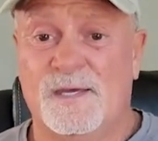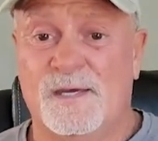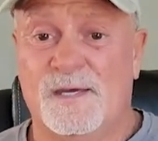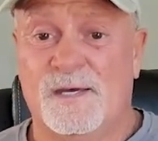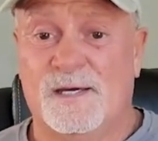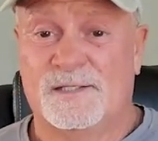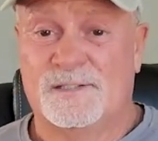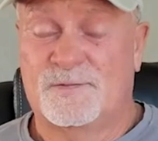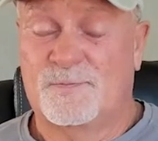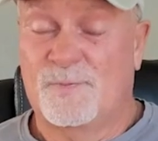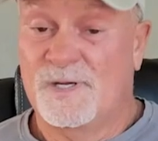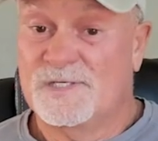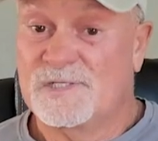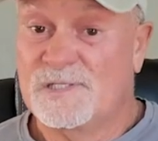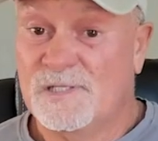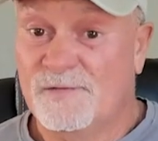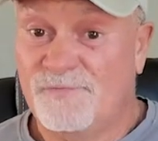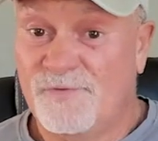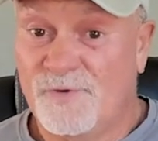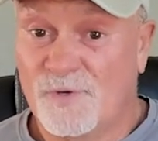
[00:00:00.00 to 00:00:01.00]
especially
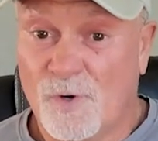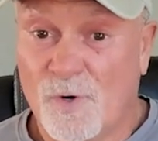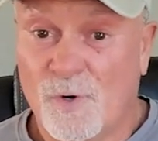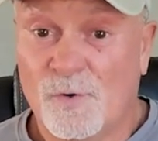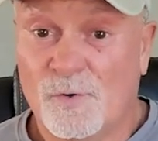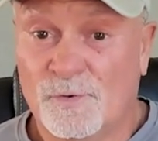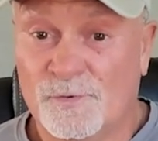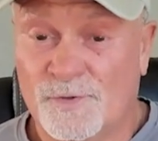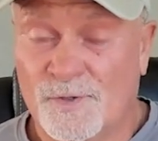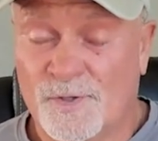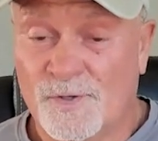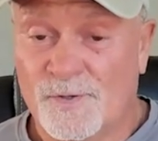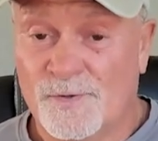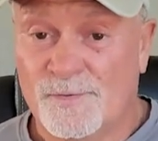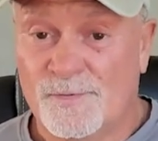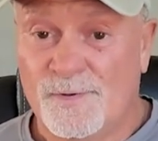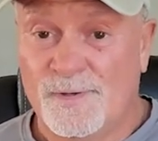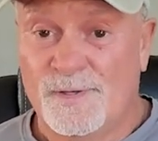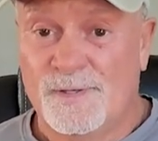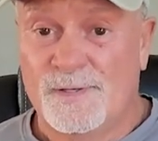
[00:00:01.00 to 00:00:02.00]
if you're older
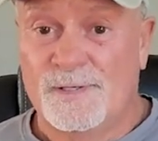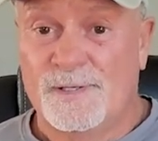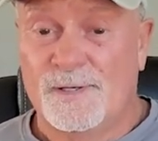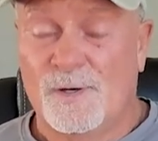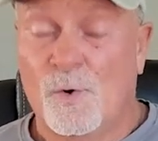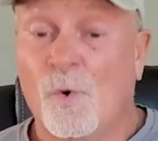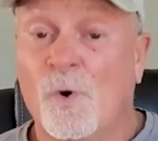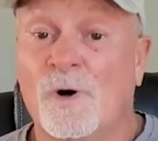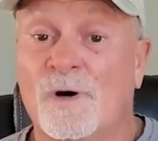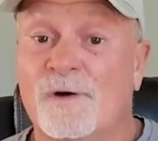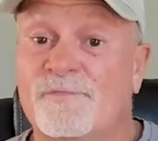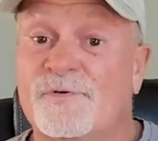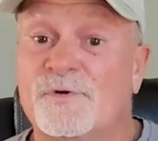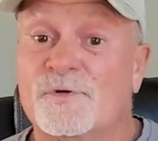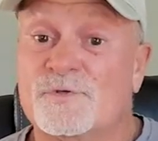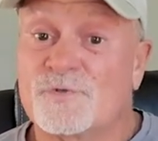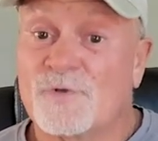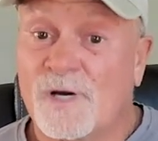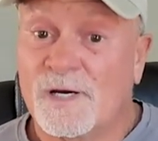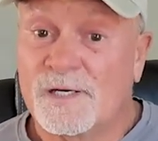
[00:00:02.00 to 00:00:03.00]
or if you're
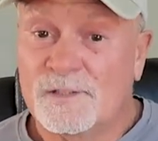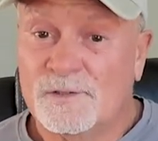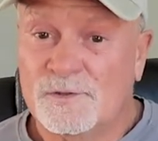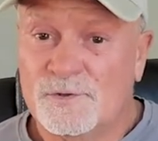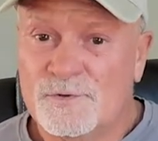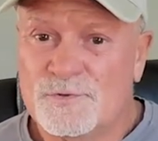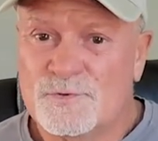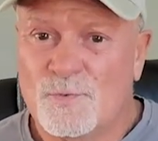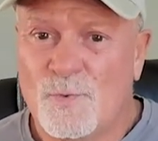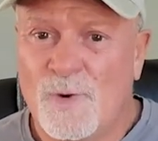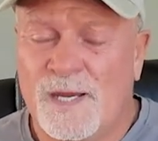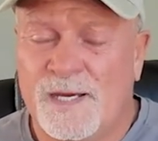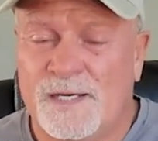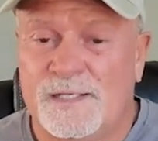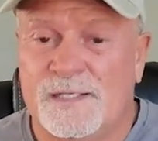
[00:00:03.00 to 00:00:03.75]
trying to lose weight,